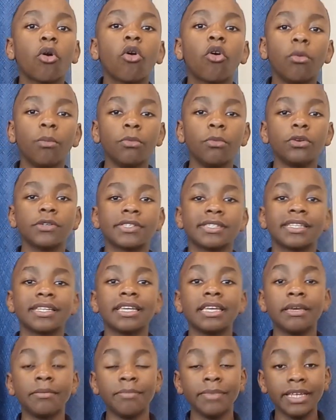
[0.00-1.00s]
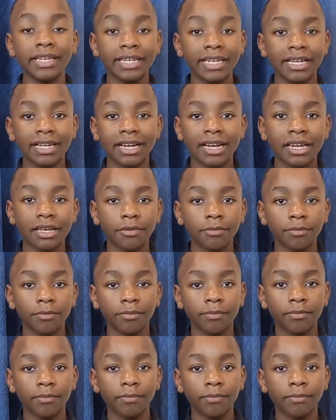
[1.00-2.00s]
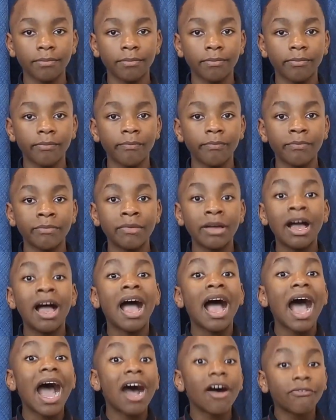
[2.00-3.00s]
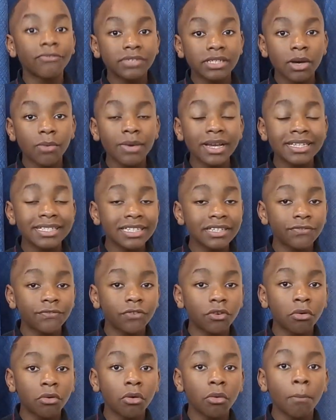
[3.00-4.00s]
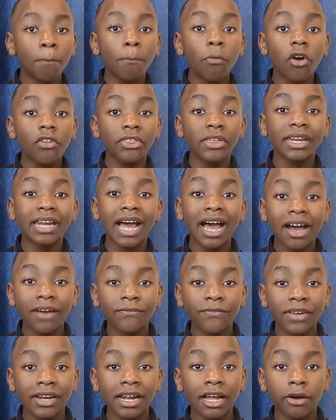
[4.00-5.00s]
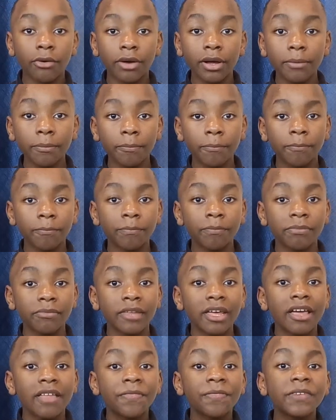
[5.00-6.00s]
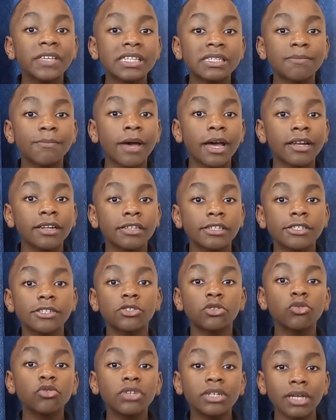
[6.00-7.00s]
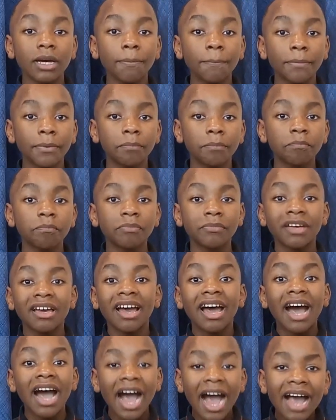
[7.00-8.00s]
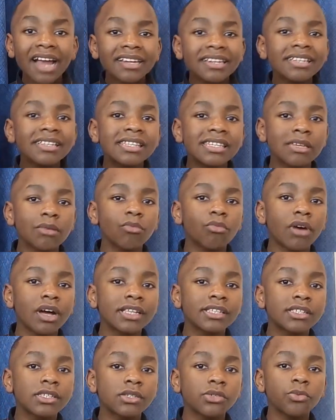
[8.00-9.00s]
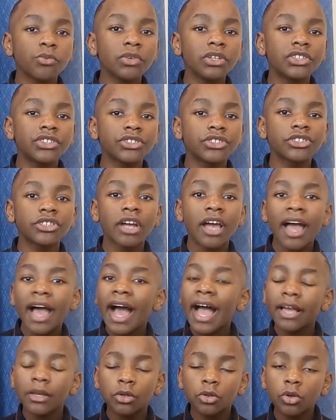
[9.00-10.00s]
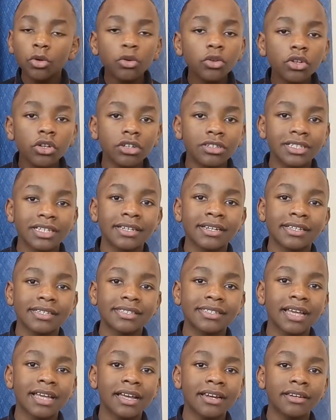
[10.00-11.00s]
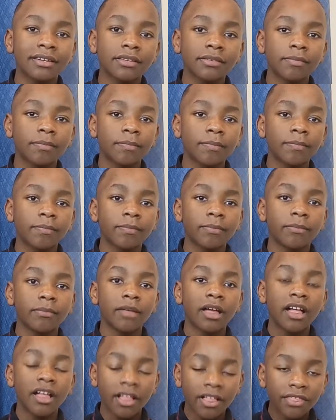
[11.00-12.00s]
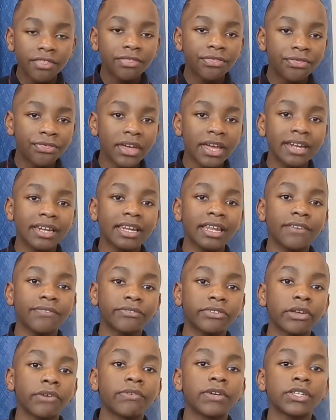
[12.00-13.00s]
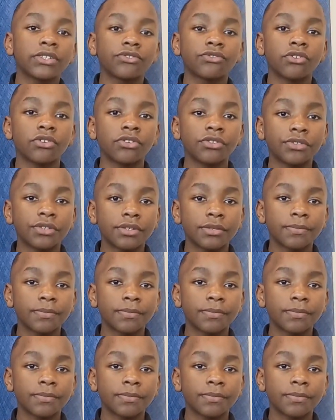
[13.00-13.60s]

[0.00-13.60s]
almost immediately. After waiting for more than half an hour, this man stood up, uttered some words which I could not understand, then left the restaurant.